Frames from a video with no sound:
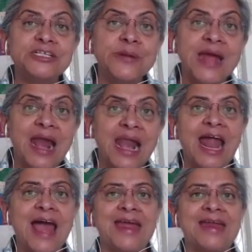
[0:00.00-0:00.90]
needs to be
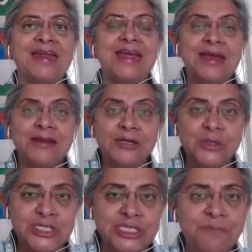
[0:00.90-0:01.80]
aligned to
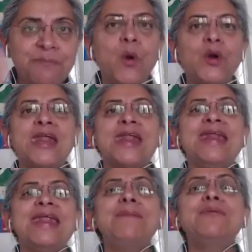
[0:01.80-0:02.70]
support and
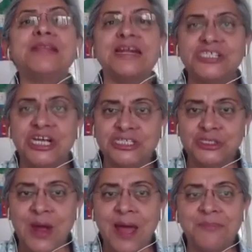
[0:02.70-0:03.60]
enable that
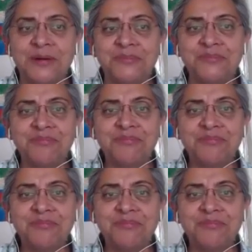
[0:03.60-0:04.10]
change to happen.